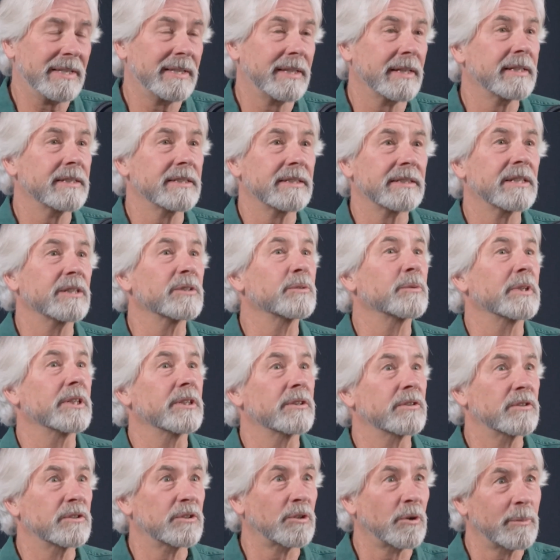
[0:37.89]
I think it's because
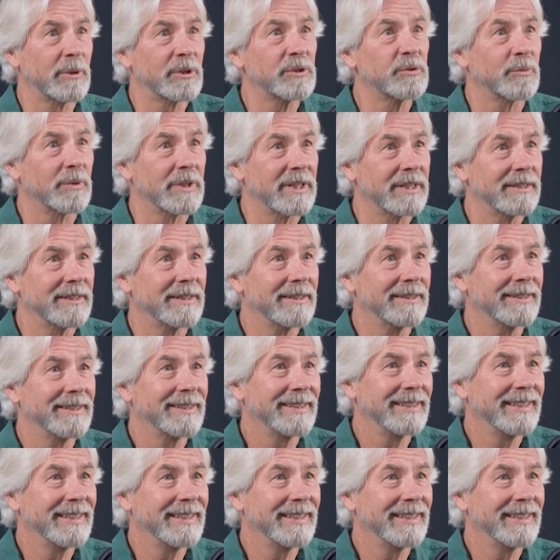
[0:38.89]
we eat so much wheat,